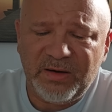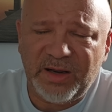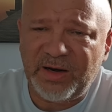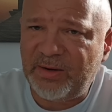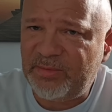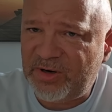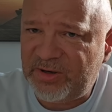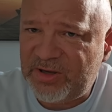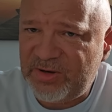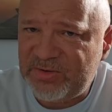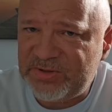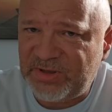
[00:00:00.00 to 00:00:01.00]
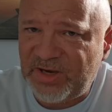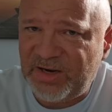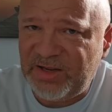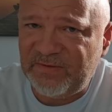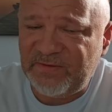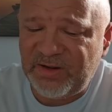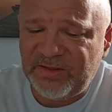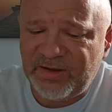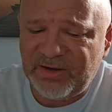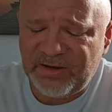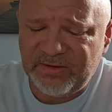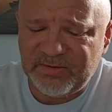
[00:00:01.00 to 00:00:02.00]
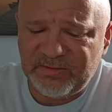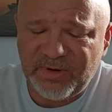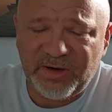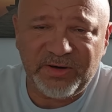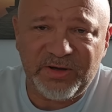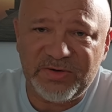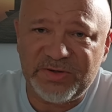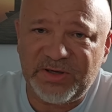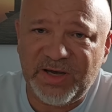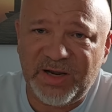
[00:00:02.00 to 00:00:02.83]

And I'm not accusing Katie of anything either. I'm not accusing